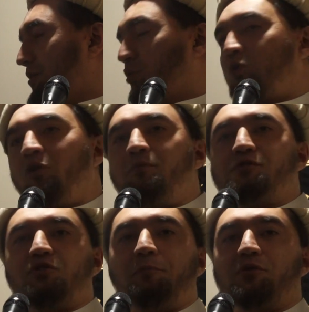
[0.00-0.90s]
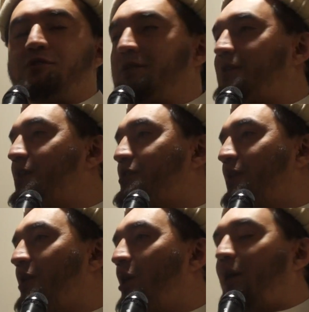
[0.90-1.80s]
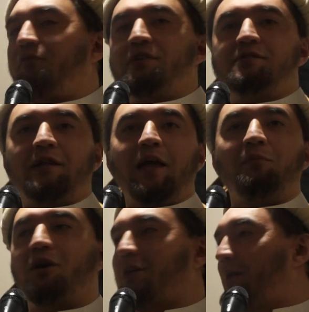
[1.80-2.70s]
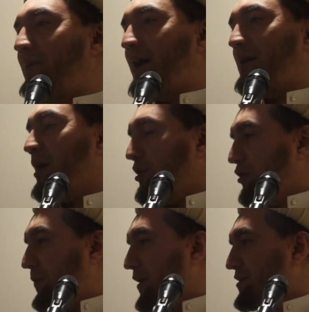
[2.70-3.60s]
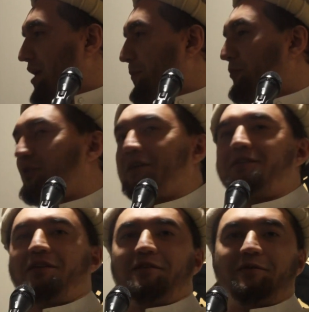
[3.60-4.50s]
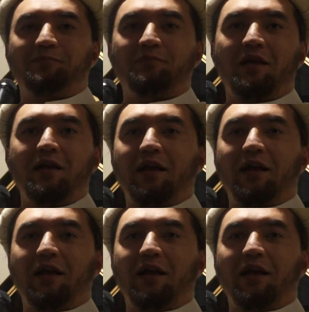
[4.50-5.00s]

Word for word: The womb is representation of His name, Ar-Rahman. You're being separated.